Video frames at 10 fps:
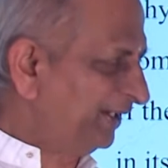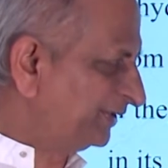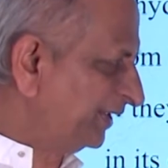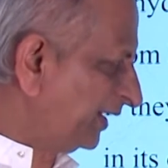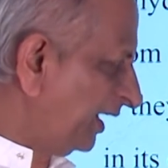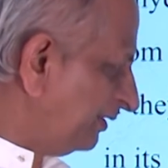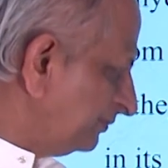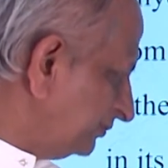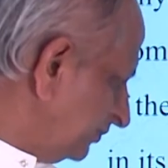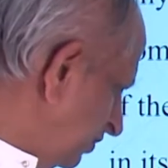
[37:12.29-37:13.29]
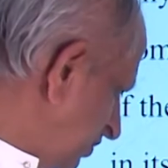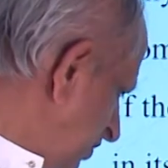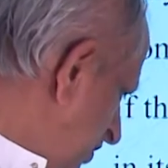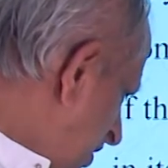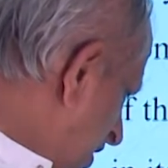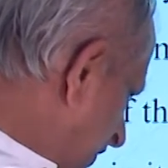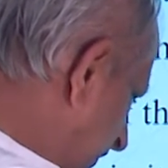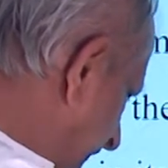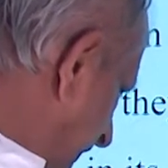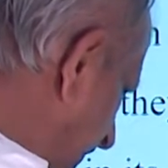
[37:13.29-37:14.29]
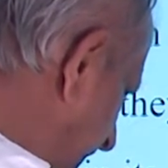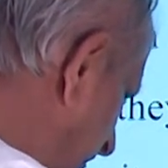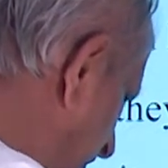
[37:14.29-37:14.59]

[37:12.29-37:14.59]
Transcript: etc. Or different